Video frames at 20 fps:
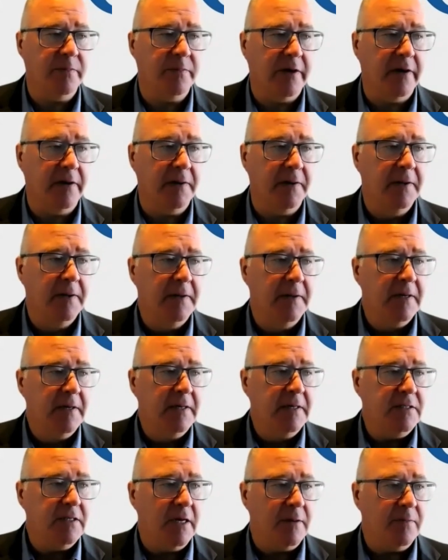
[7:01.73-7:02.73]
a barrel
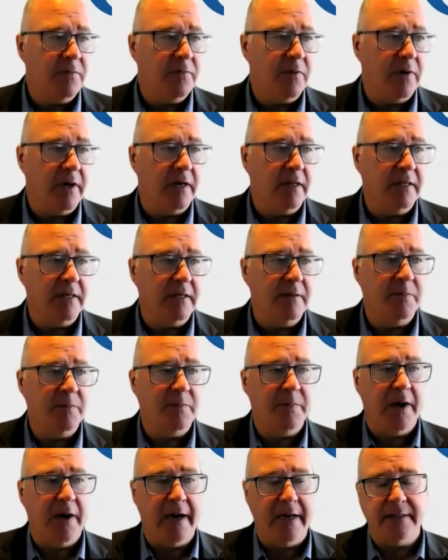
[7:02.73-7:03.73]
temporarily,
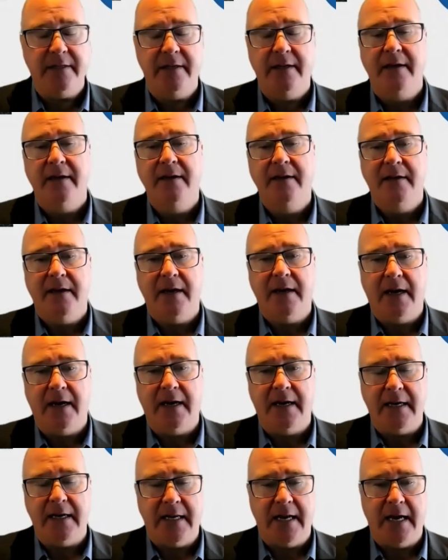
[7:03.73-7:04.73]
but
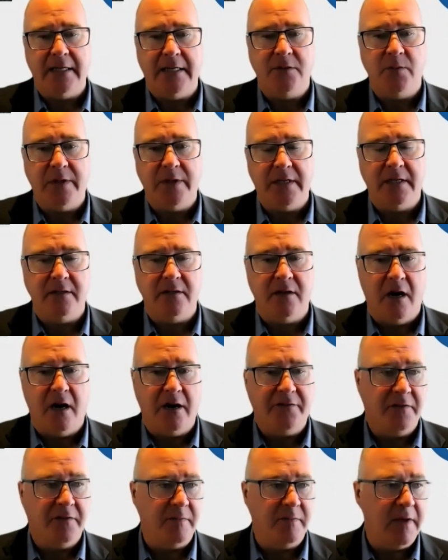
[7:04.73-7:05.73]
uh, it has weakened
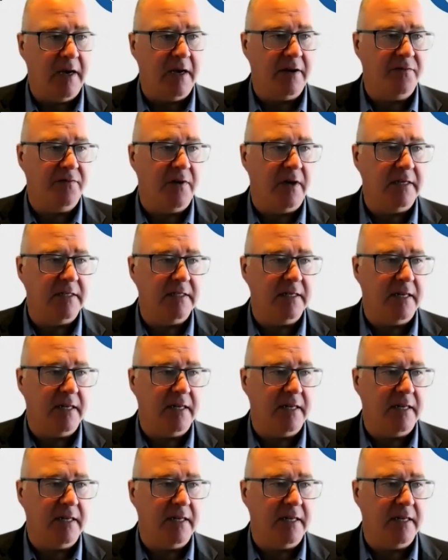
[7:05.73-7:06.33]
off from that front.